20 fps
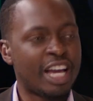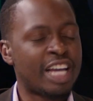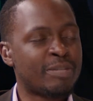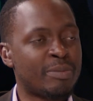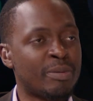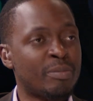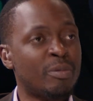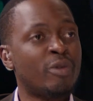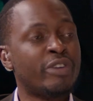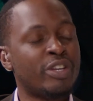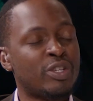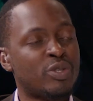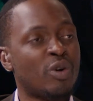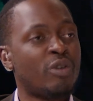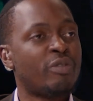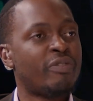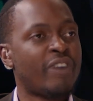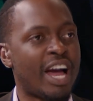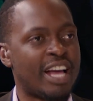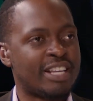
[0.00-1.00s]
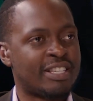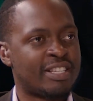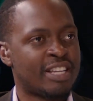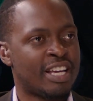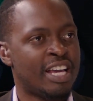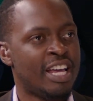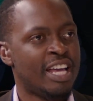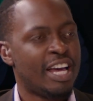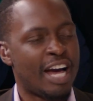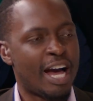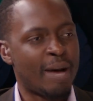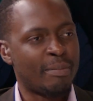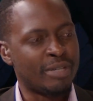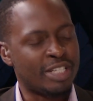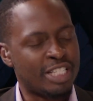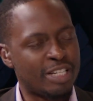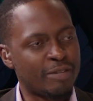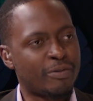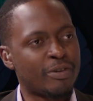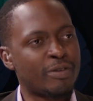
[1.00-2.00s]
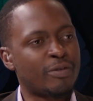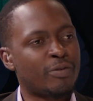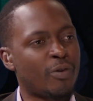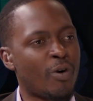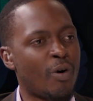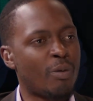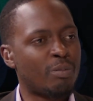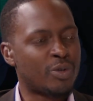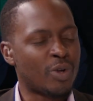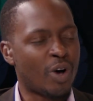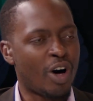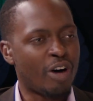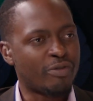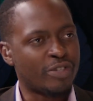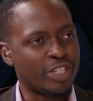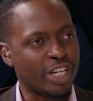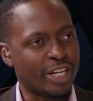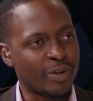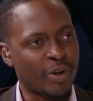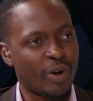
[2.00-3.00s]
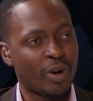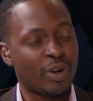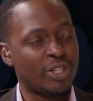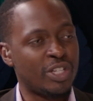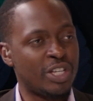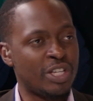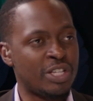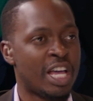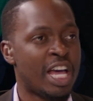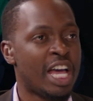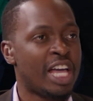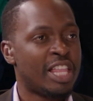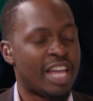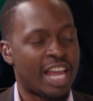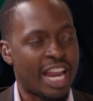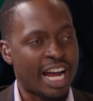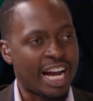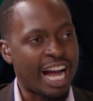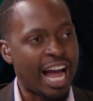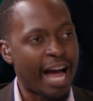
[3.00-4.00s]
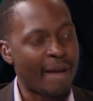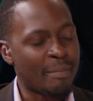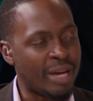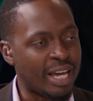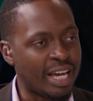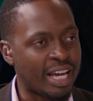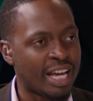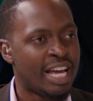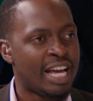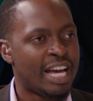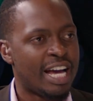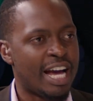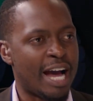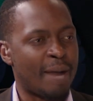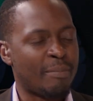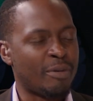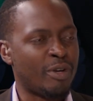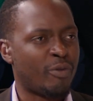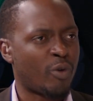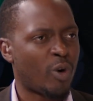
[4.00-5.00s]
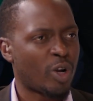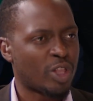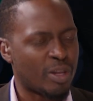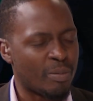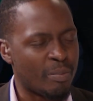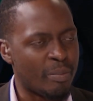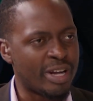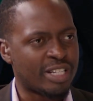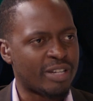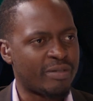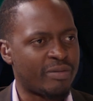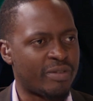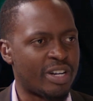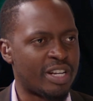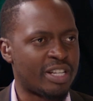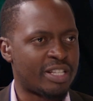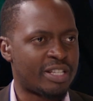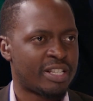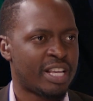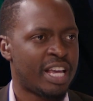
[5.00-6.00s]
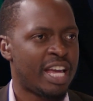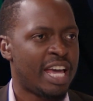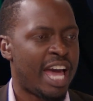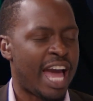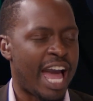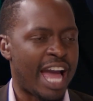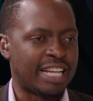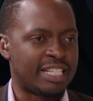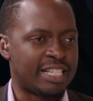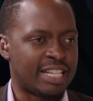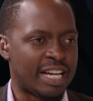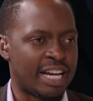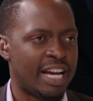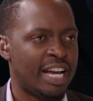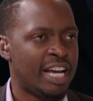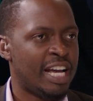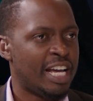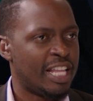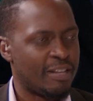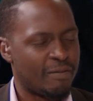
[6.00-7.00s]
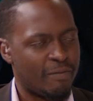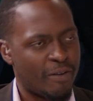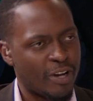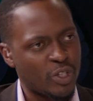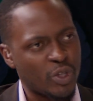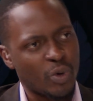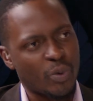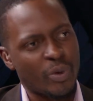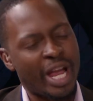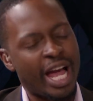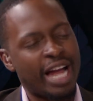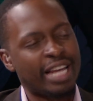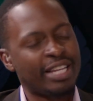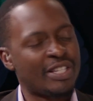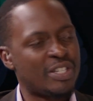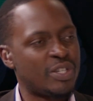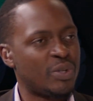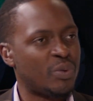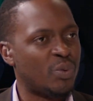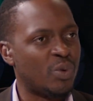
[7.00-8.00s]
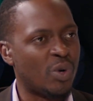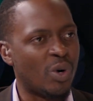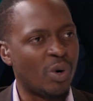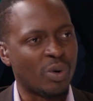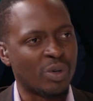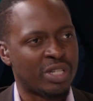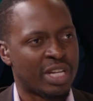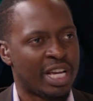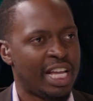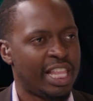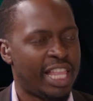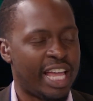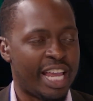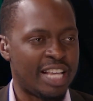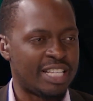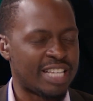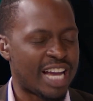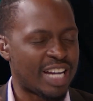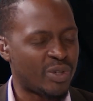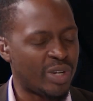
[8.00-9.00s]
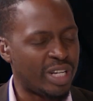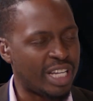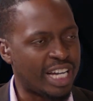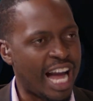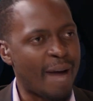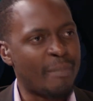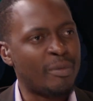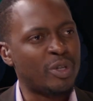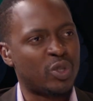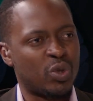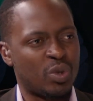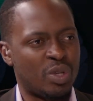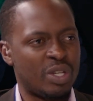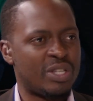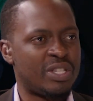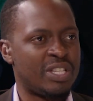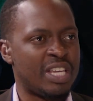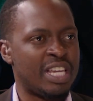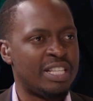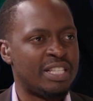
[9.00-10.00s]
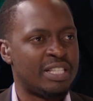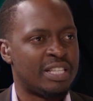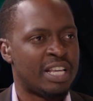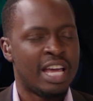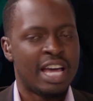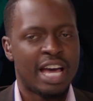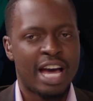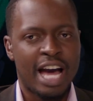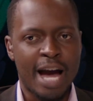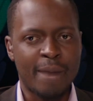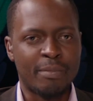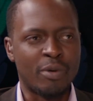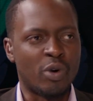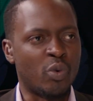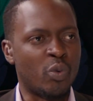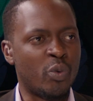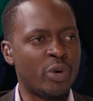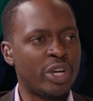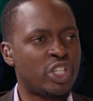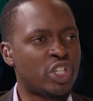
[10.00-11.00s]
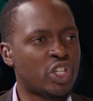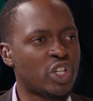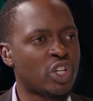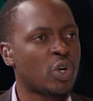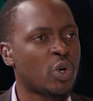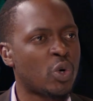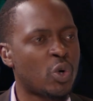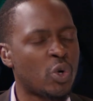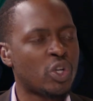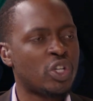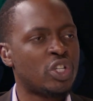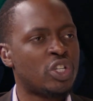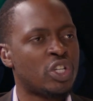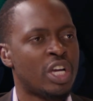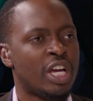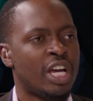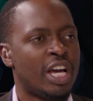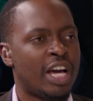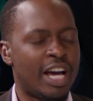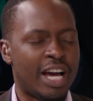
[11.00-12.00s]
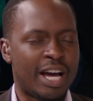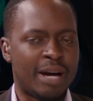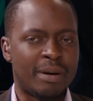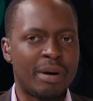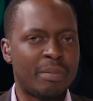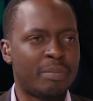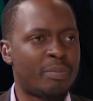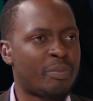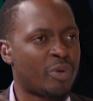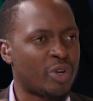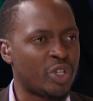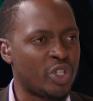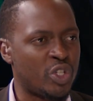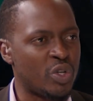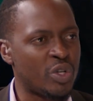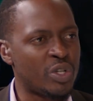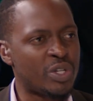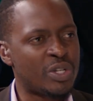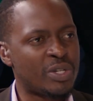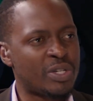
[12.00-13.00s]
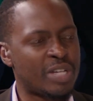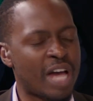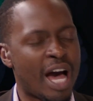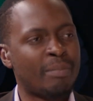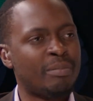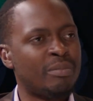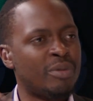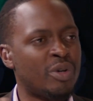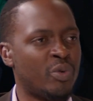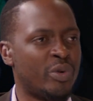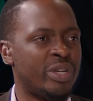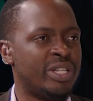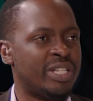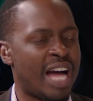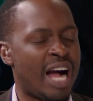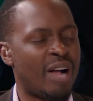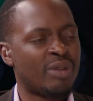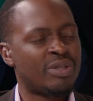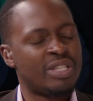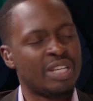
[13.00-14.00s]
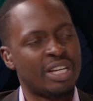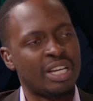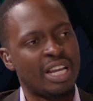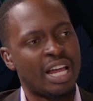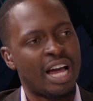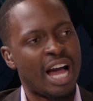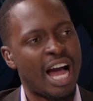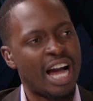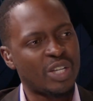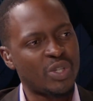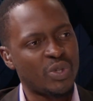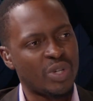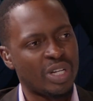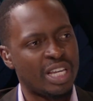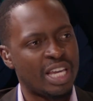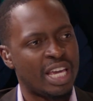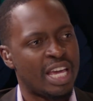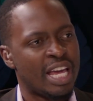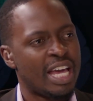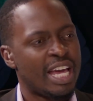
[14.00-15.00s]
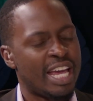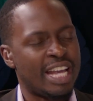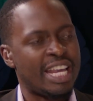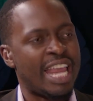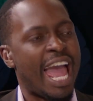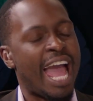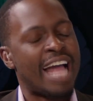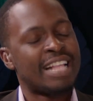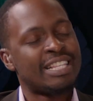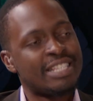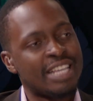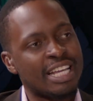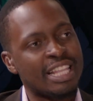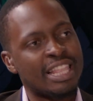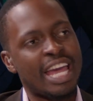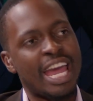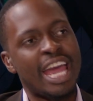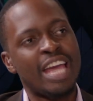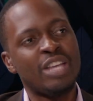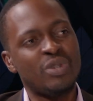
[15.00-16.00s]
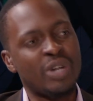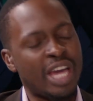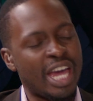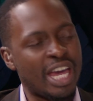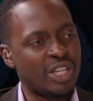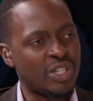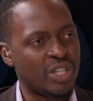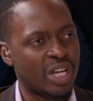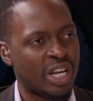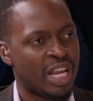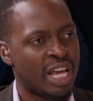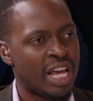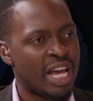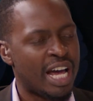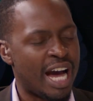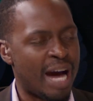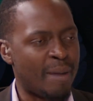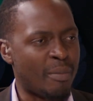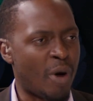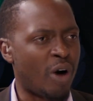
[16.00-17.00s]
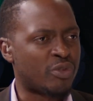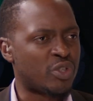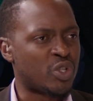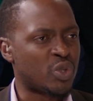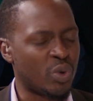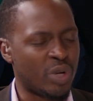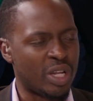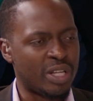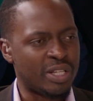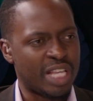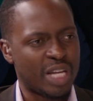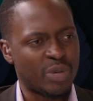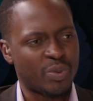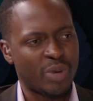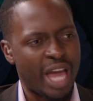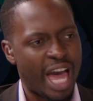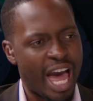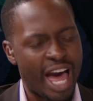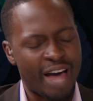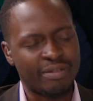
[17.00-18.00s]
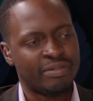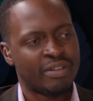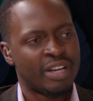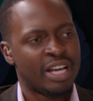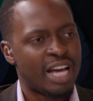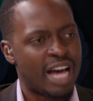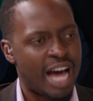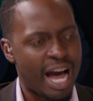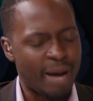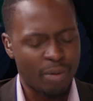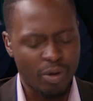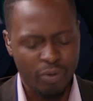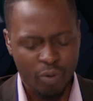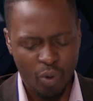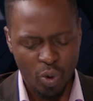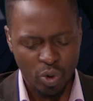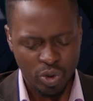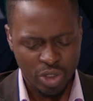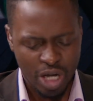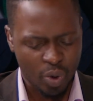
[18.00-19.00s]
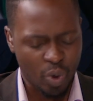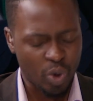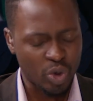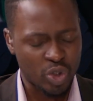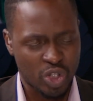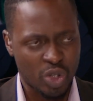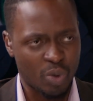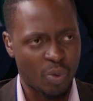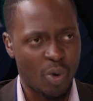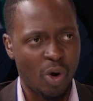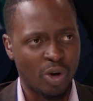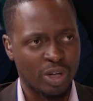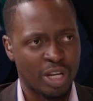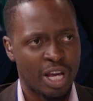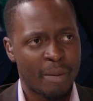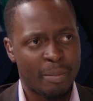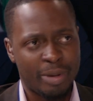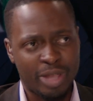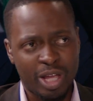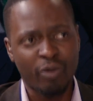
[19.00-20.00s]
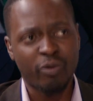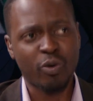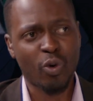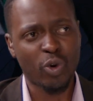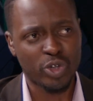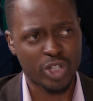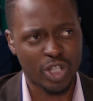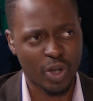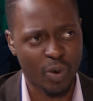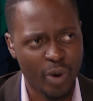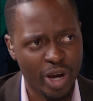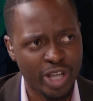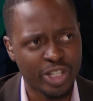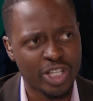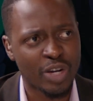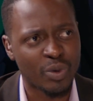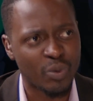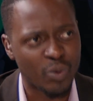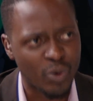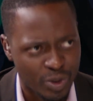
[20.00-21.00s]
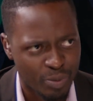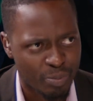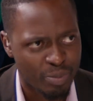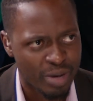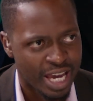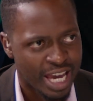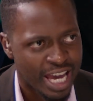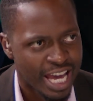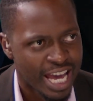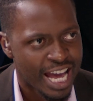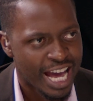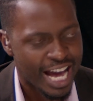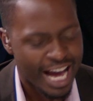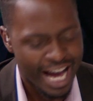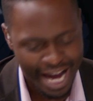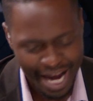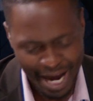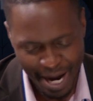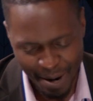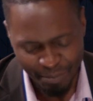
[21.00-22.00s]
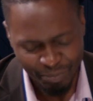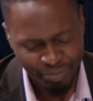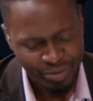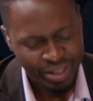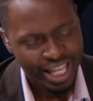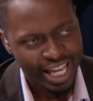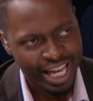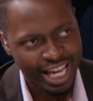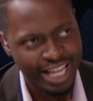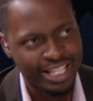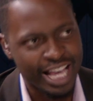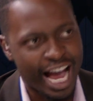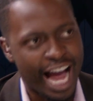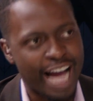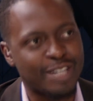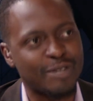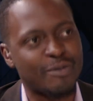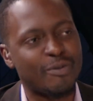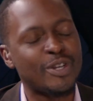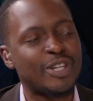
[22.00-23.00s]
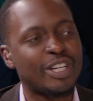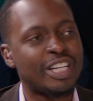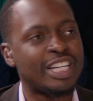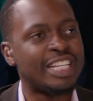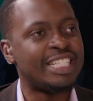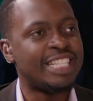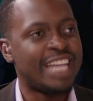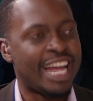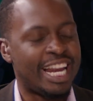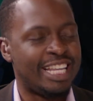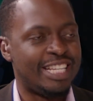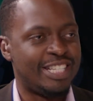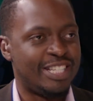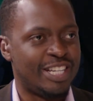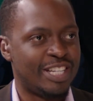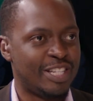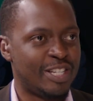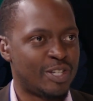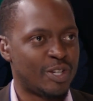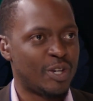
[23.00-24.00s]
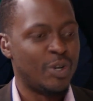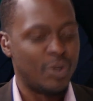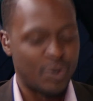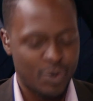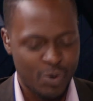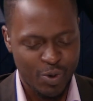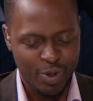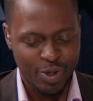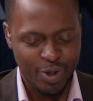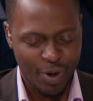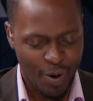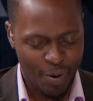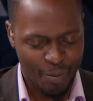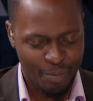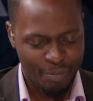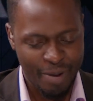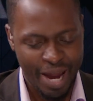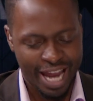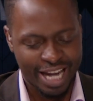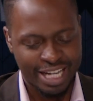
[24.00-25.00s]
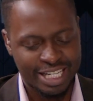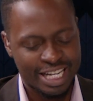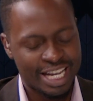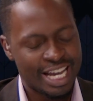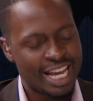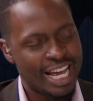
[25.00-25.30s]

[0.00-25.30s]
has been moving so fast. Mm-hmm. Um, different forms of technologies that are coming. Um, you've got the metaverse and uh, the virtual reality world that has actually come onto the scenes, um, which could uh, produce some results in actually enhancing the education um, of students that we have, um, of course, across the world. But then, of course, the question would be um, is artificial intelligence good or bad,